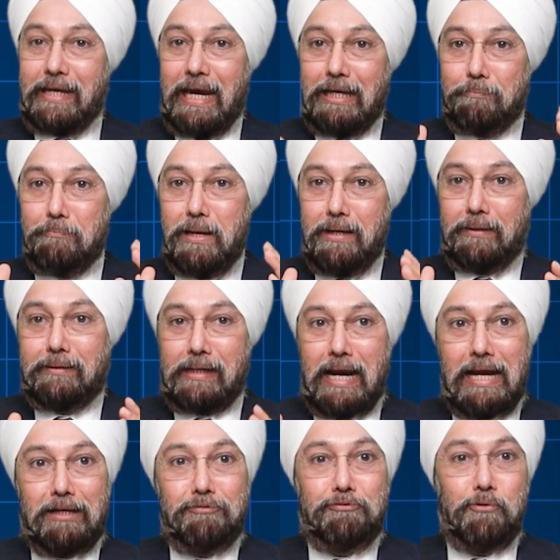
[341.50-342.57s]
Get
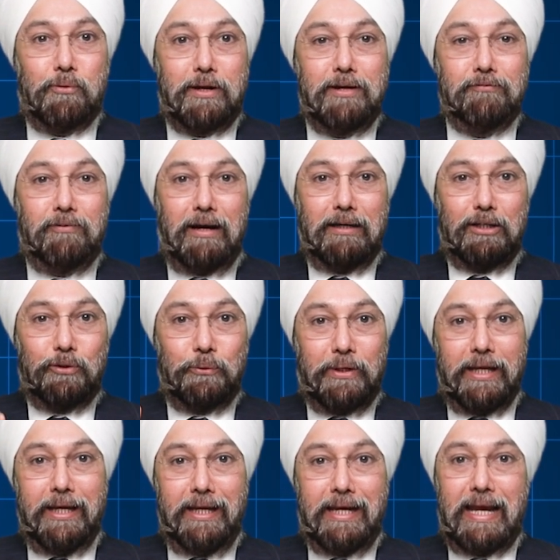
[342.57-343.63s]
MilkTrak 4-in-1
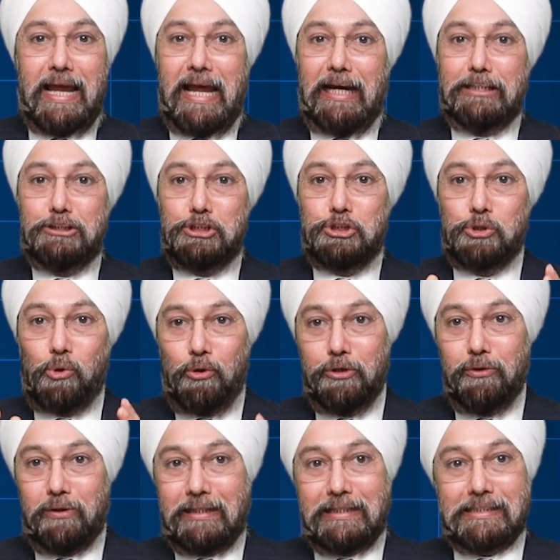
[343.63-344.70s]
today and show
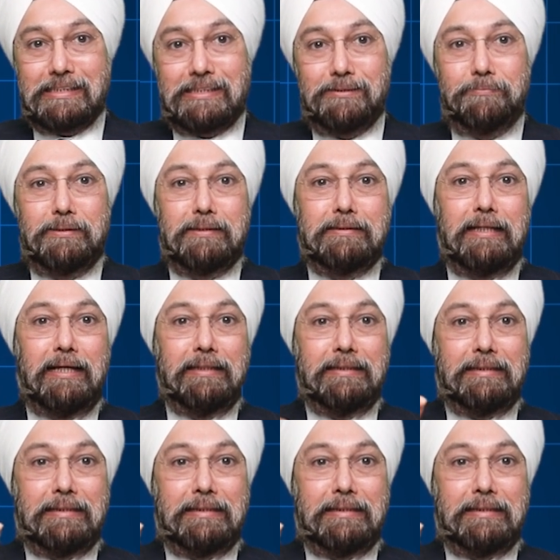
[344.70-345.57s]
your customer that